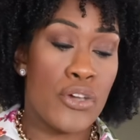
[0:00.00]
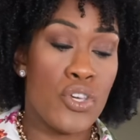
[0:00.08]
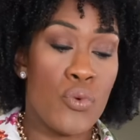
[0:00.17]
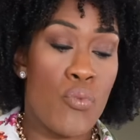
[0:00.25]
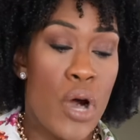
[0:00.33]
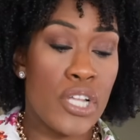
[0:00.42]
you
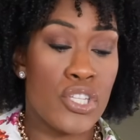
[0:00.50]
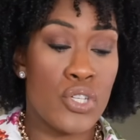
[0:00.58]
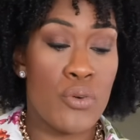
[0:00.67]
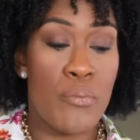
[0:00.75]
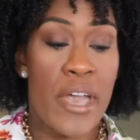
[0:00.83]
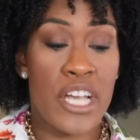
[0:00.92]
want
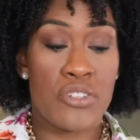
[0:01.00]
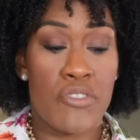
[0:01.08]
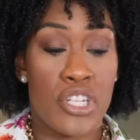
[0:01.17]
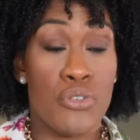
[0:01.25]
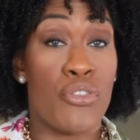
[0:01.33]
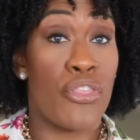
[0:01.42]
to make sure
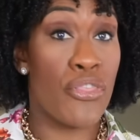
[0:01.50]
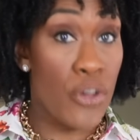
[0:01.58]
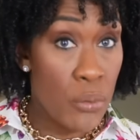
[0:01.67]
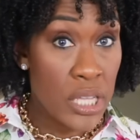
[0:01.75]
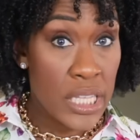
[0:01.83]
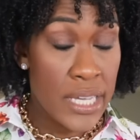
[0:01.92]
that you
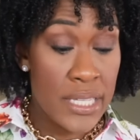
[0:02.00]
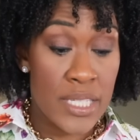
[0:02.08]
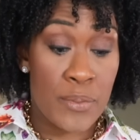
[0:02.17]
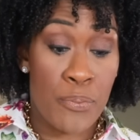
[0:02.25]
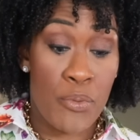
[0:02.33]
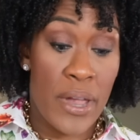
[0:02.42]
thoroughly
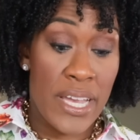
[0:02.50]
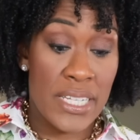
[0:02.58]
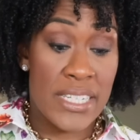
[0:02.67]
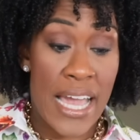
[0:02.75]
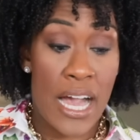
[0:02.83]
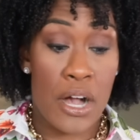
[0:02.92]
spray
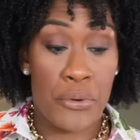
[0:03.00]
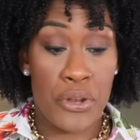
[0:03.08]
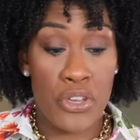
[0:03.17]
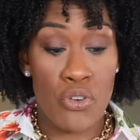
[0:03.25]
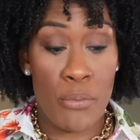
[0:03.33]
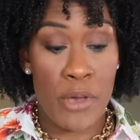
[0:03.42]
down
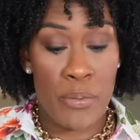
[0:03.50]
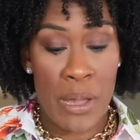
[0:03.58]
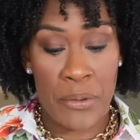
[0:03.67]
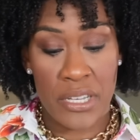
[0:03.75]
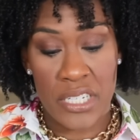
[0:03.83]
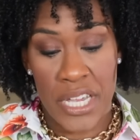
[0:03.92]
your meal prep
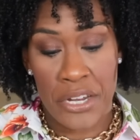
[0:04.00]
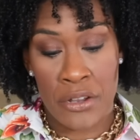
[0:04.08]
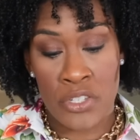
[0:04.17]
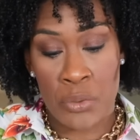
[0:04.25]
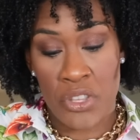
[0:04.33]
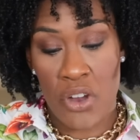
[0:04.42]

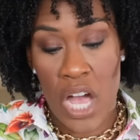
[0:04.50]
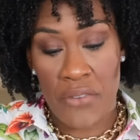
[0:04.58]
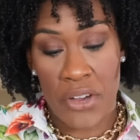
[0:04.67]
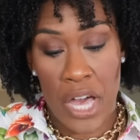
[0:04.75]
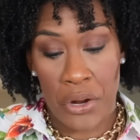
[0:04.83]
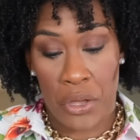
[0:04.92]
containers with your
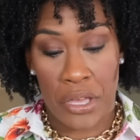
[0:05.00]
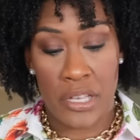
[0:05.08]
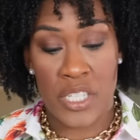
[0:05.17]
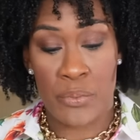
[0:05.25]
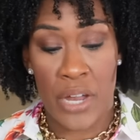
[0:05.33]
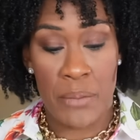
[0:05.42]
avocado cooking
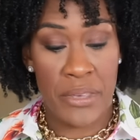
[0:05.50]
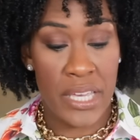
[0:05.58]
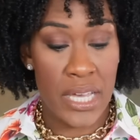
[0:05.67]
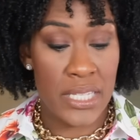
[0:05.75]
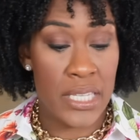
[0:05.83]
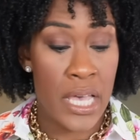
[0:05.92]
spray,
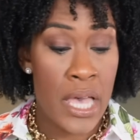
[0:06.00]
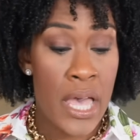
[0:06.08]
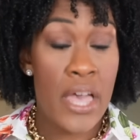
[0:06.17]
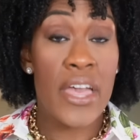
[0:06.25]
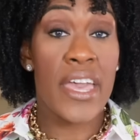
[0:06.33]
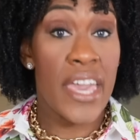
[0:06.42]
because
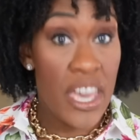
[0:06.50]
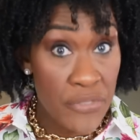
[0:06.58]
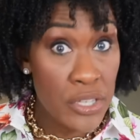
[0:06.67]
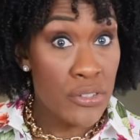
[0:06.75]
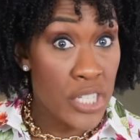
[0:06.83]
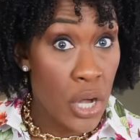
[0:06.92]
if
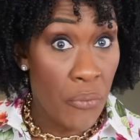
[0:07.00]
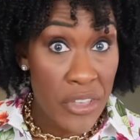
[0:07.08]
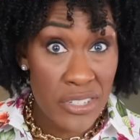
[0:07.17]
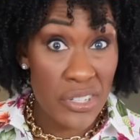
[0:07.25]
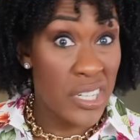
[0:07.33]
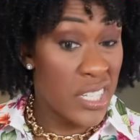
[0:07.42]
you don't,
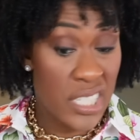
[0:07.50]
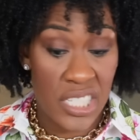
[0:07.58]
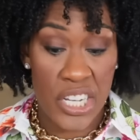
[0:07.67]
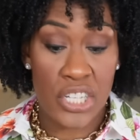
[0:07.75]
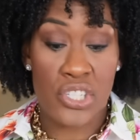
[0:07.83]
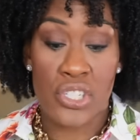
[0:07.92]
these are gonna
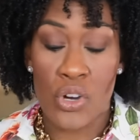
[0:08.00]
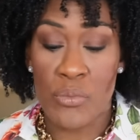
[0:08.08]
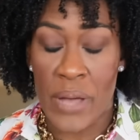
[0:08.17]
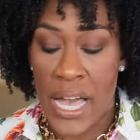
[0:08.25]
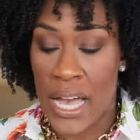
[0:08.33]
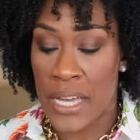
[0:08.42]
stick so
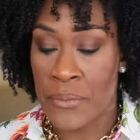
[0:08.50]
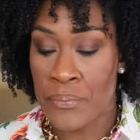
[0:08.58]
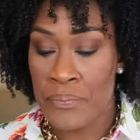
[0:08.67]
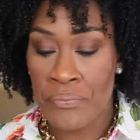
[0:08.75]
bad